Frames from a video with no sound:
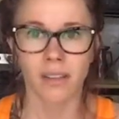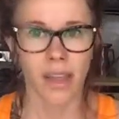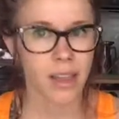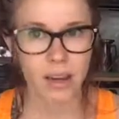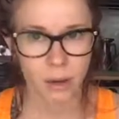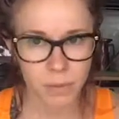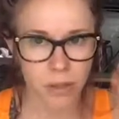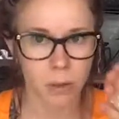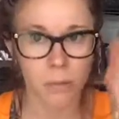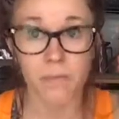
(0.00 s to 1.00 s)
like, you know,
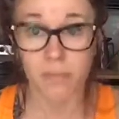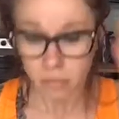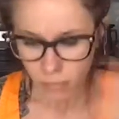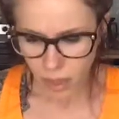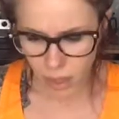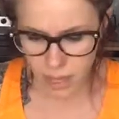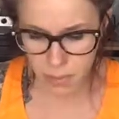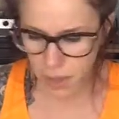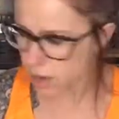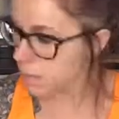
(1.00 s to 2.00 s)
so
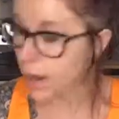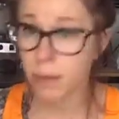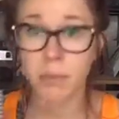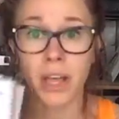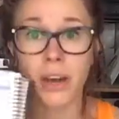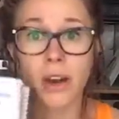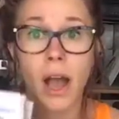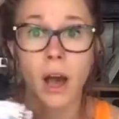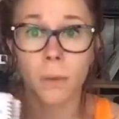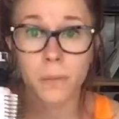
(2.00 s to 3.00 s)
keep that in mind. Planner
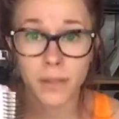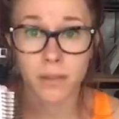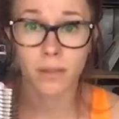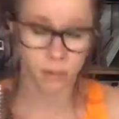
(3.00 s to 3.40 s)
helps.